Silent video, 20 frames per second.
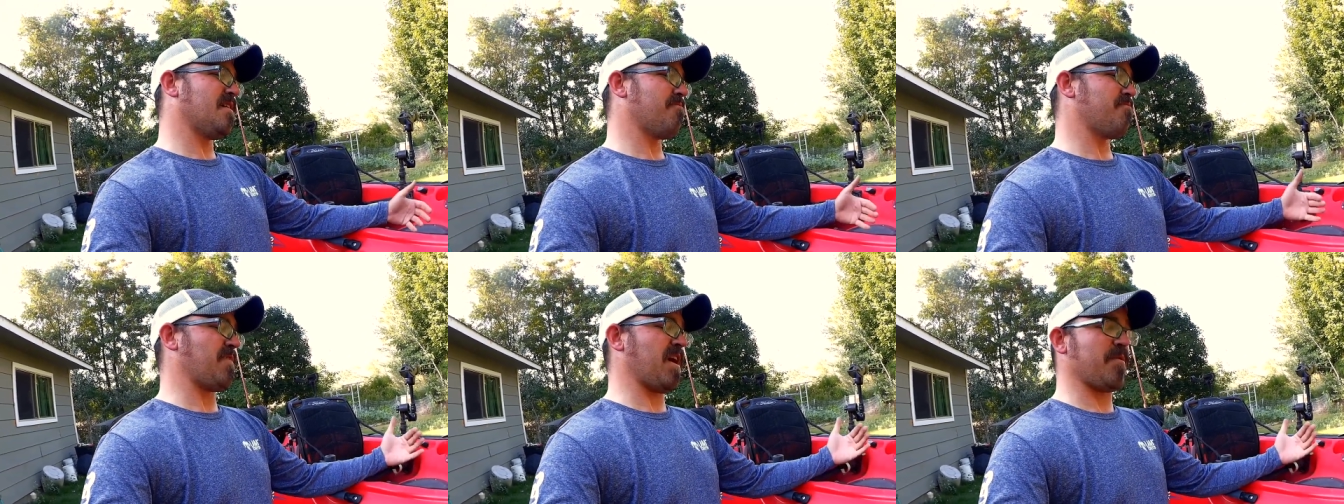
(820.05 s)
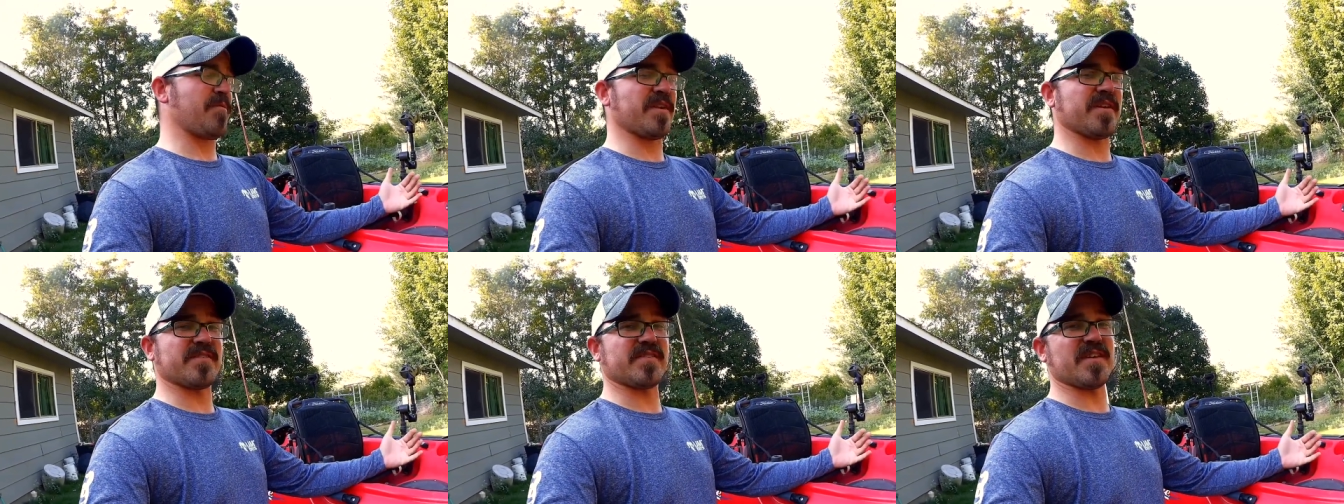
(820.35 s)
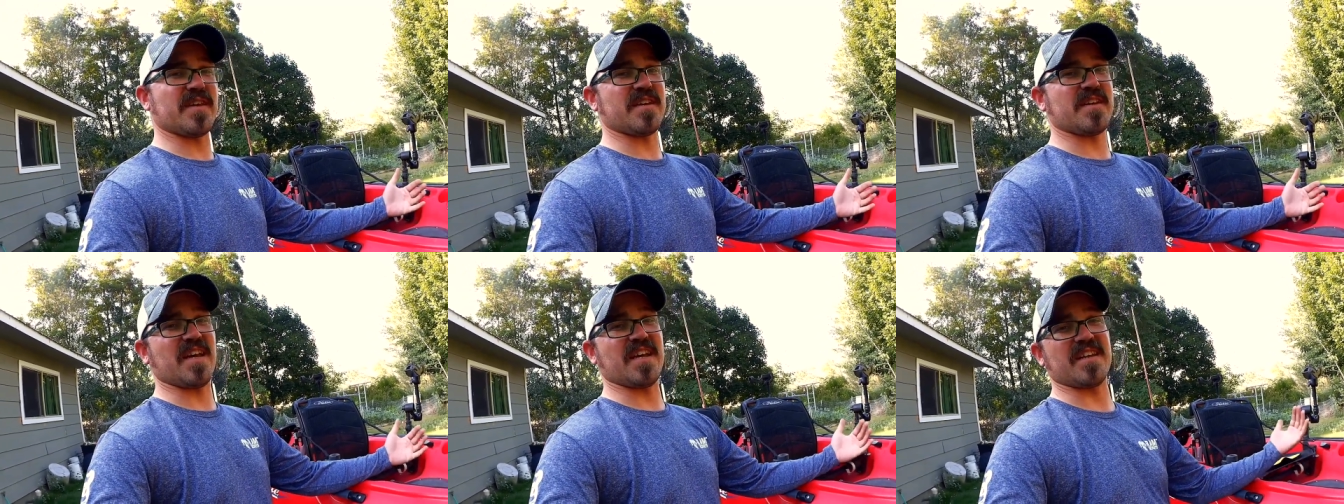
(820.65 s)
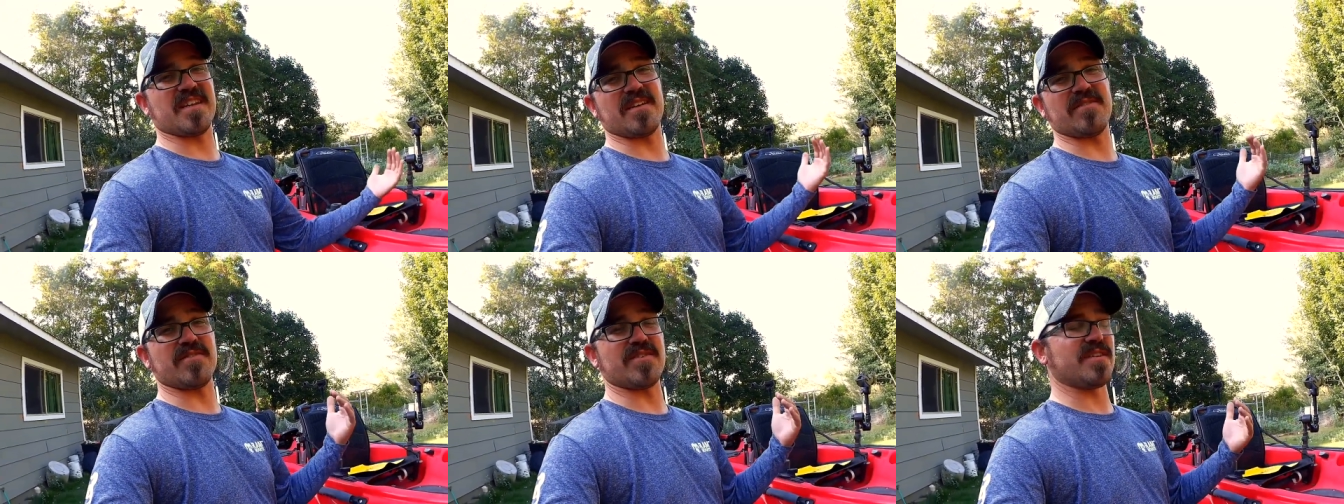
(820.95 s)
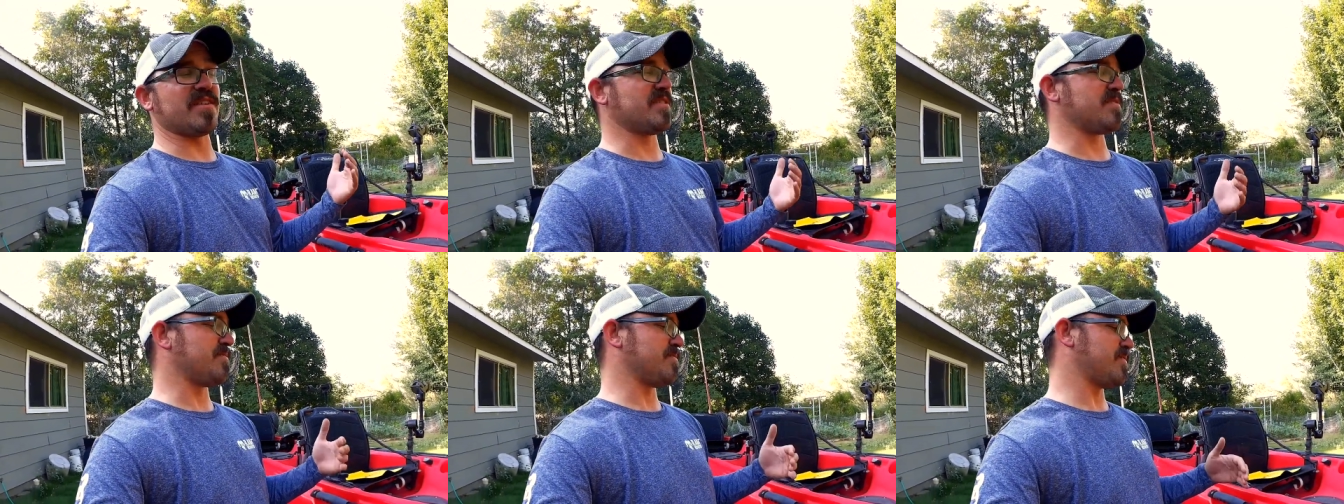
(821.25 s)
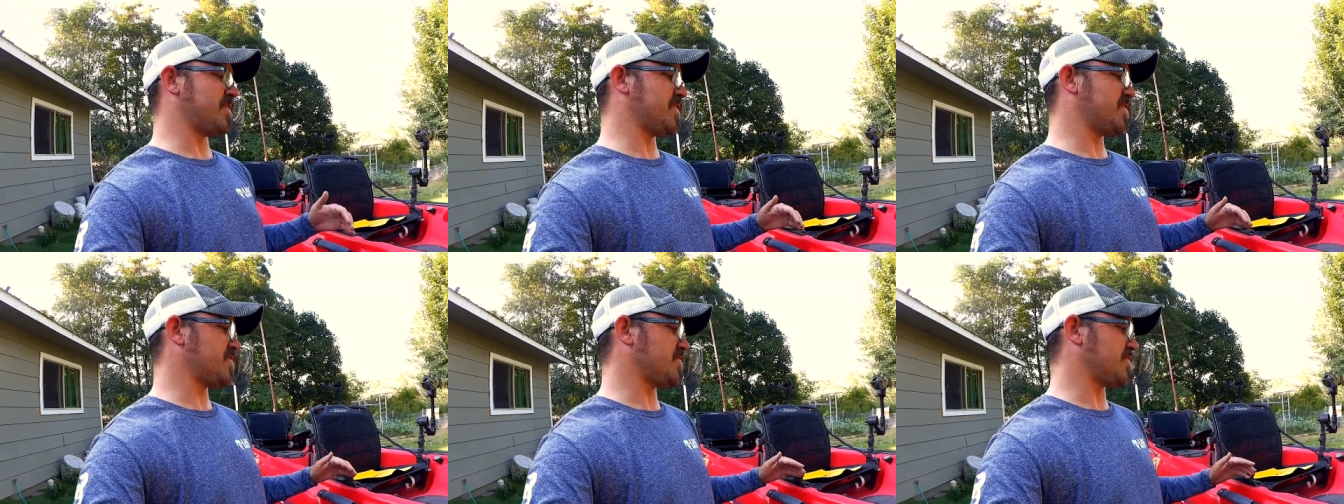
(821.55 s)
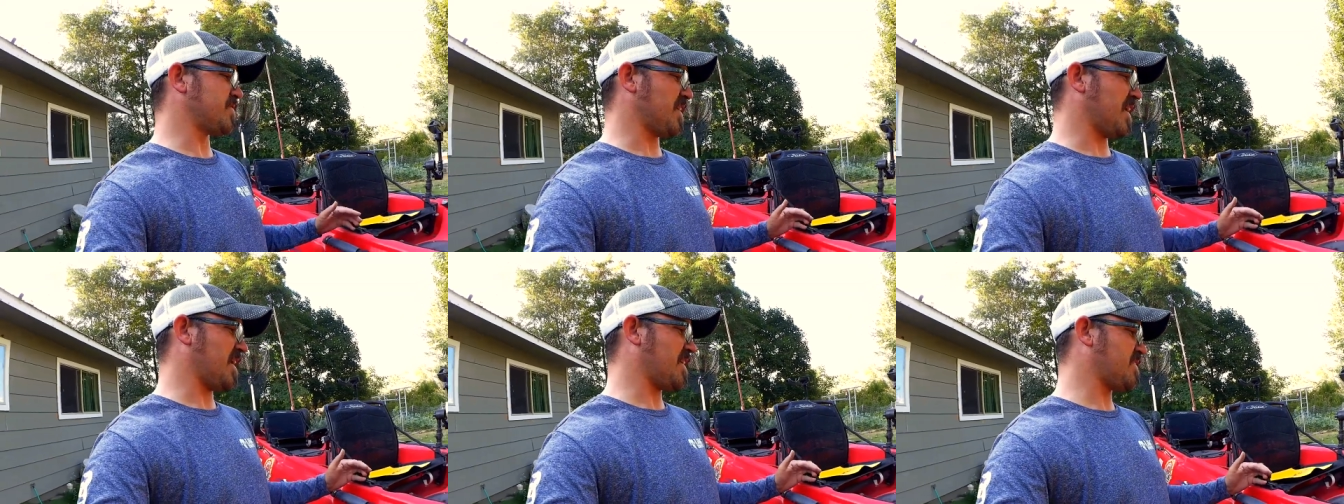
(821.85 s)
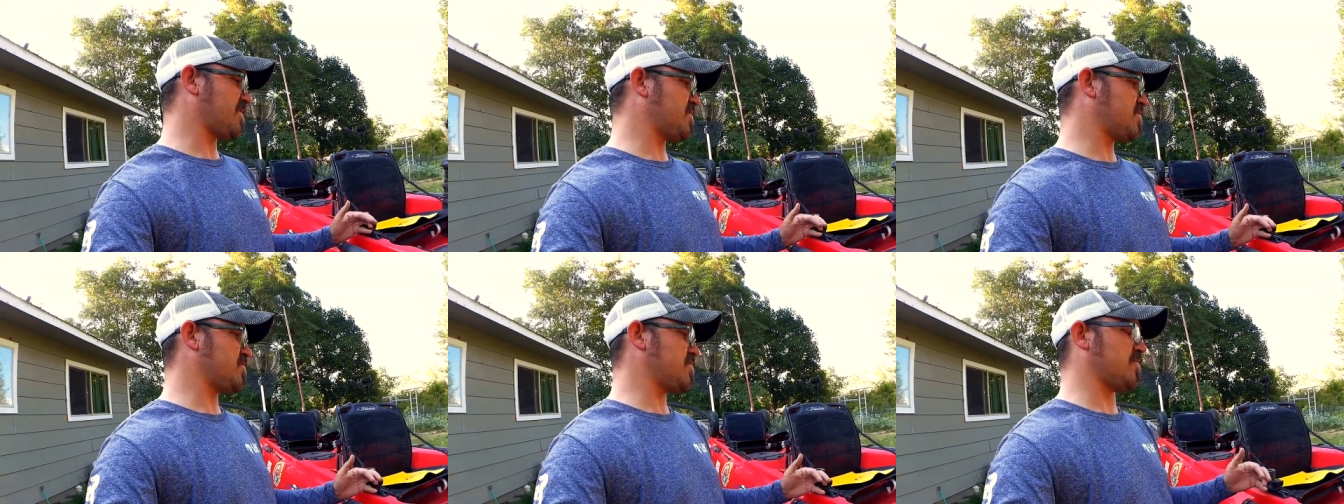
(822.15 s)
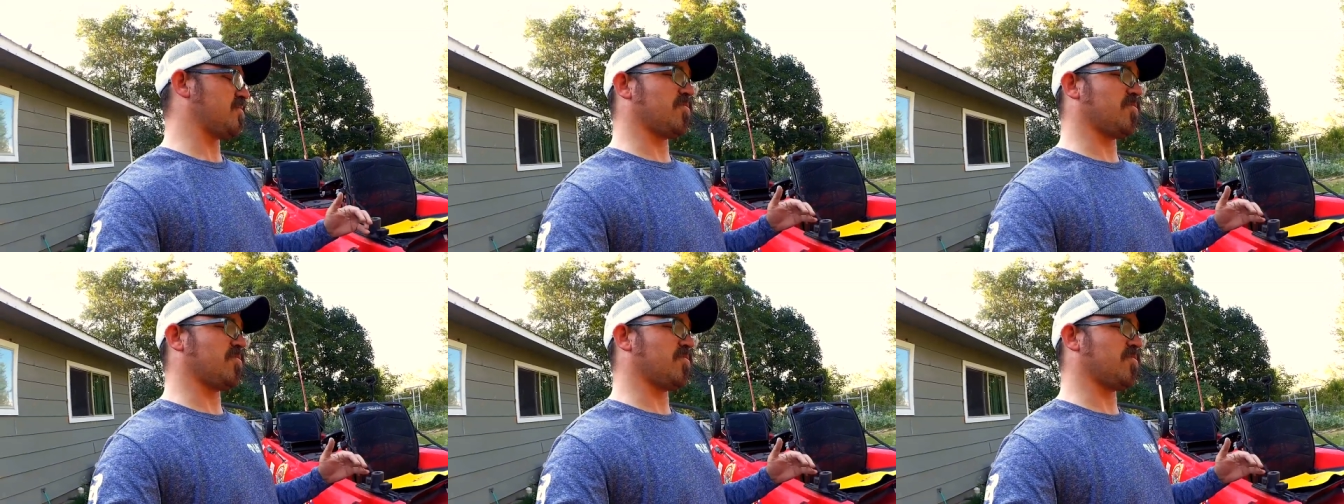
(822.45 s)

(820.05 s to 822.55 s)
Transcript: That being said, I'd love to see some features added to it.